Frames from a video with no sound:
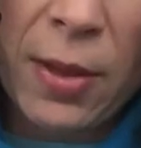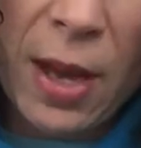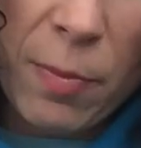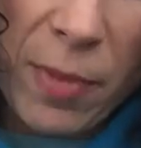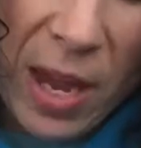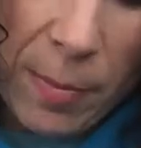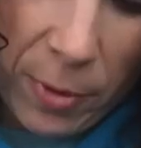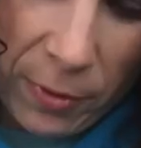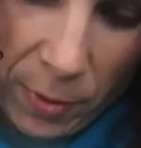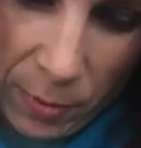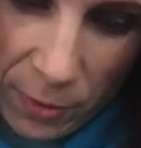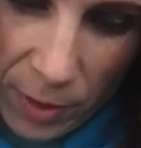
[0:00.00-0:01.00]
that paper
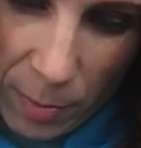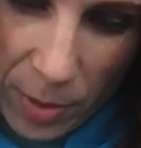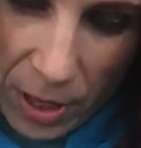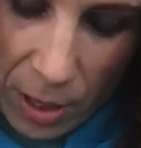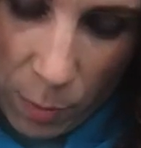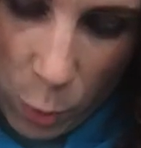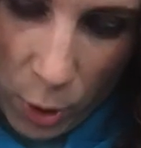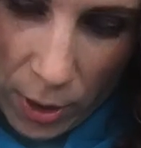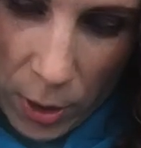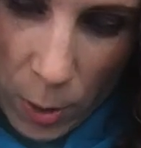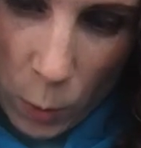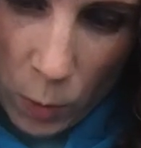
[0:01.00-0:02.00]
from flipping up
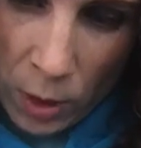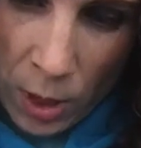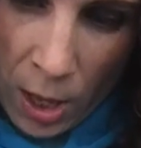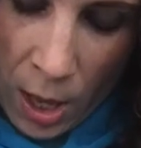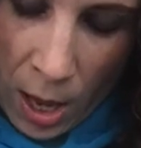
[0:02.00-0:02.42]
on you.